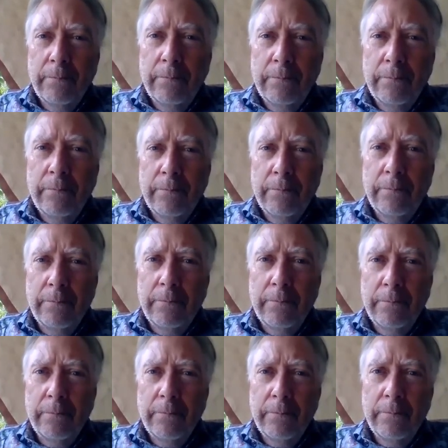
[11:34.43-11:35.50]

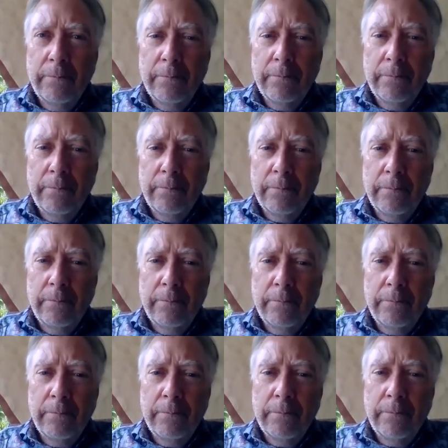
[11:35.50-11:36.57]

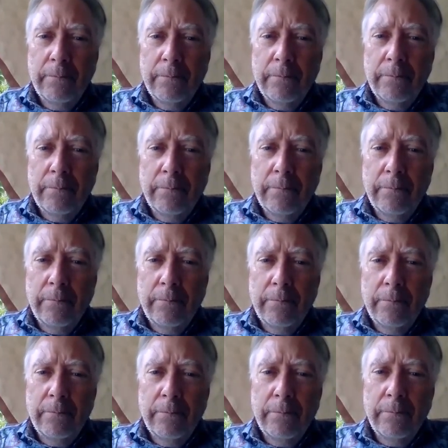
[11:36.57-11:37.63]

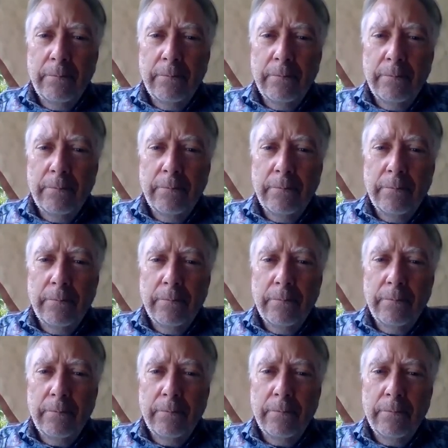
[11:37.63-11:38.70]

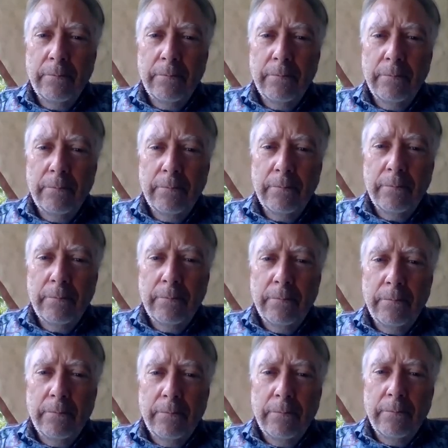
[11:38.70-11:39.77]

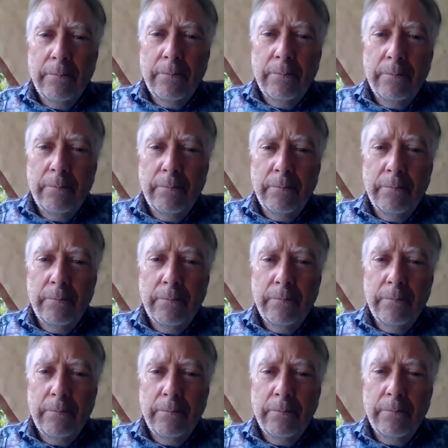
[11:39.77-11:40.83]

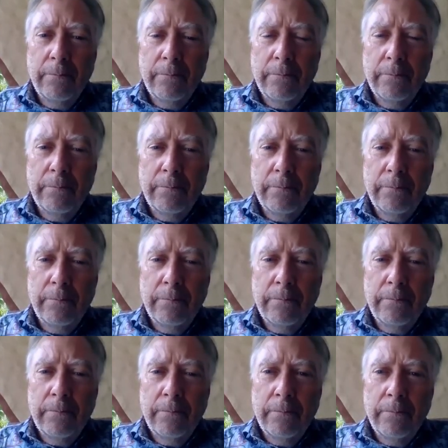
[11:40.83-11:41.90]

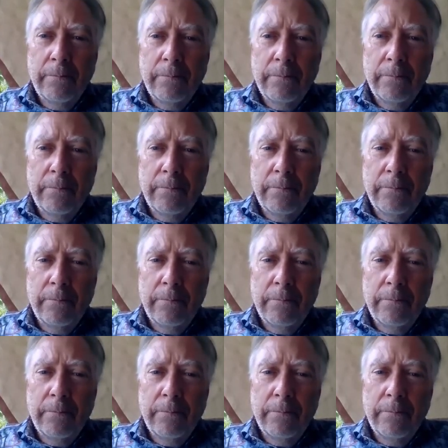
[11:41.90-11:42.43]
(not speaking)